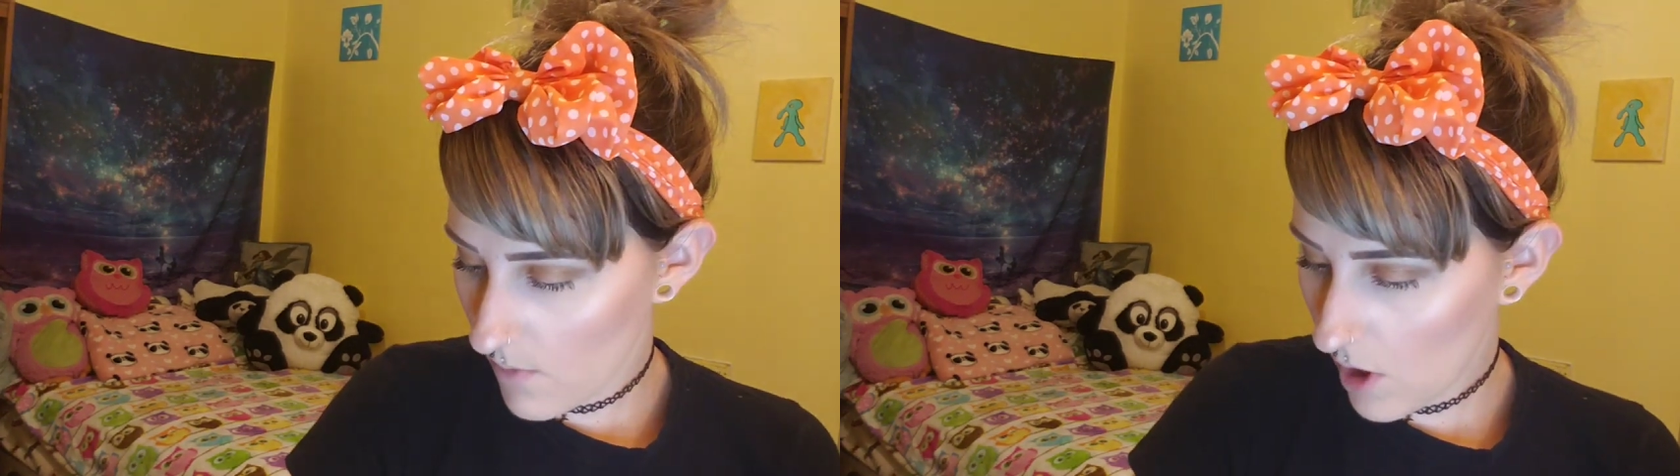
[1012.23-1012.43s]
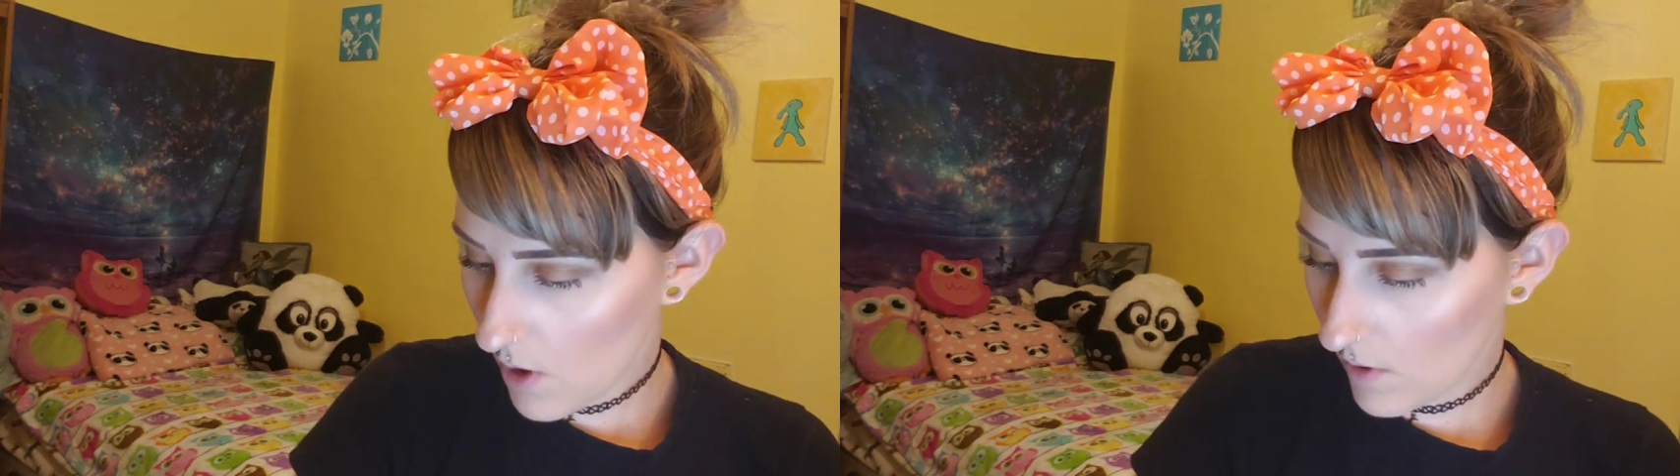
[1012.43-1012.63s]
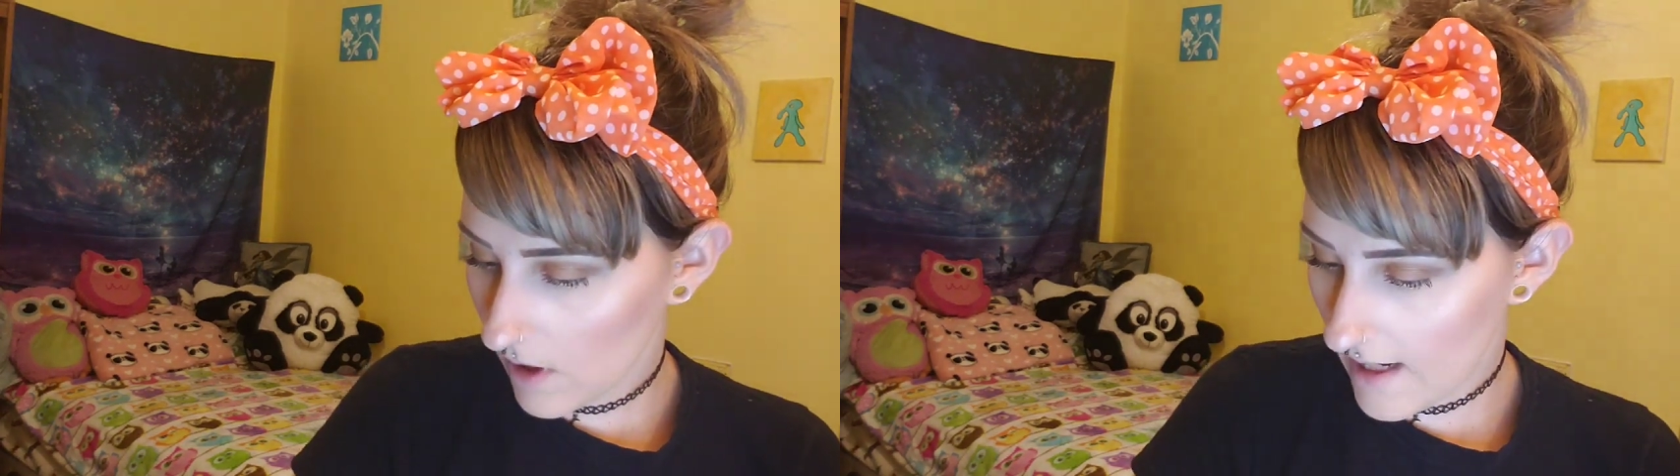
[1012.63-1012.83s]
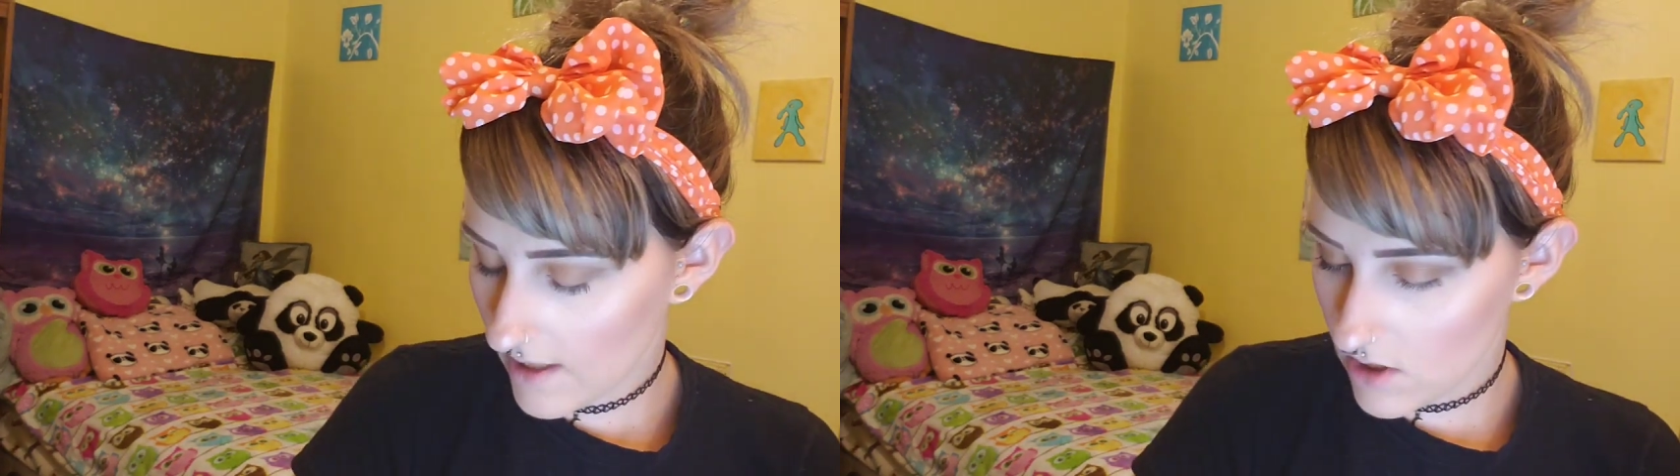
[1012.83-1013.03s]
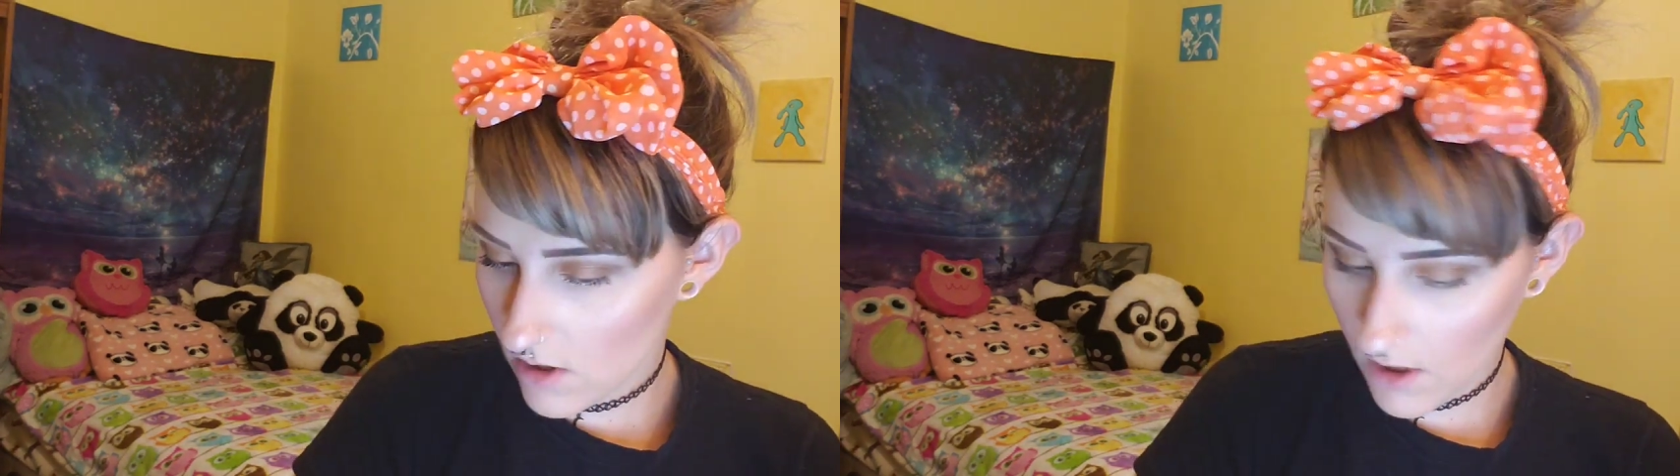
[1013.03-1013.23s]
lower
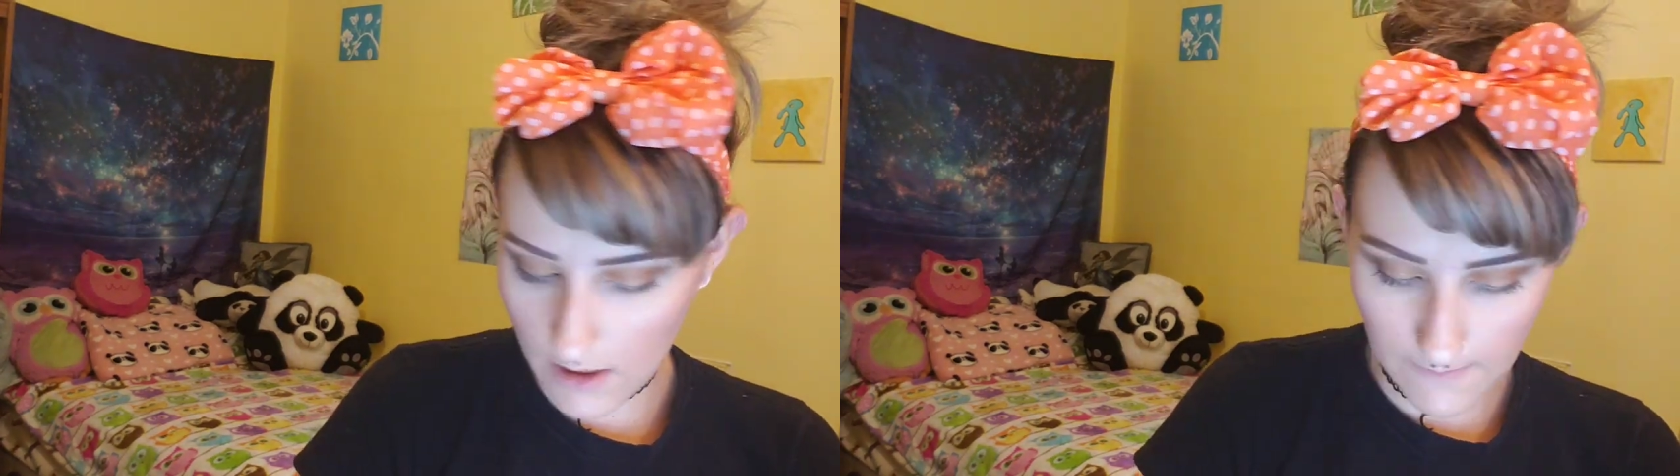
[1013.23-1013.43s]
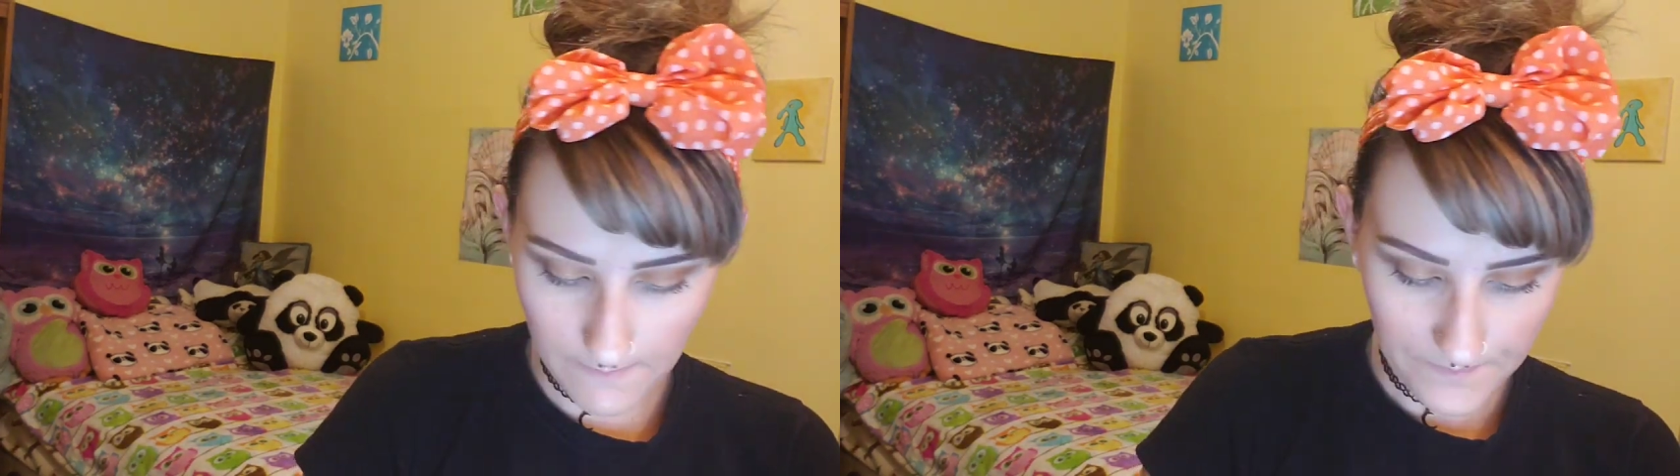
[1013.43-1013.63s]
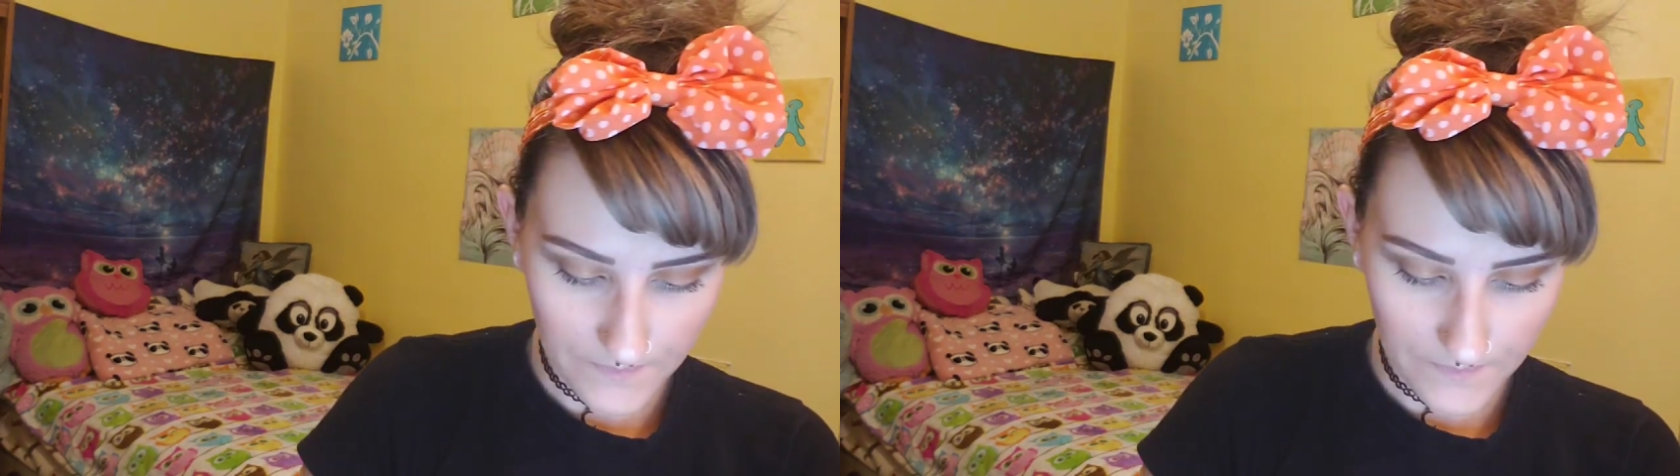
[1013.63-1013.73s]
lash line.